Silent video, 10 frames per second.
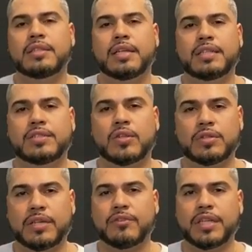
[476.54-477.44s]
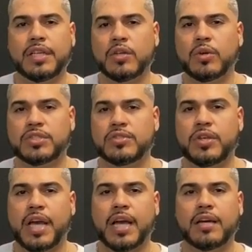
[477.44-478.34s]
And so definitely any questions you
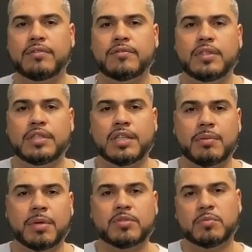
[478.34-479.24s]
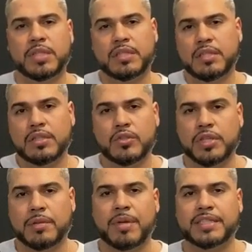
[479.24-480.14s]
have, come up to me. You
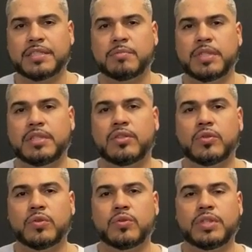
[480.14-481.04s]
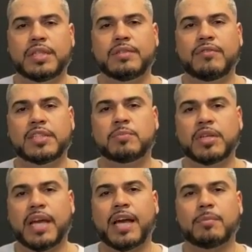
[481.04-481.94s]
can message me through the
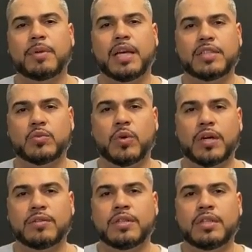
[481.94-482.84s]
Facebook app as well.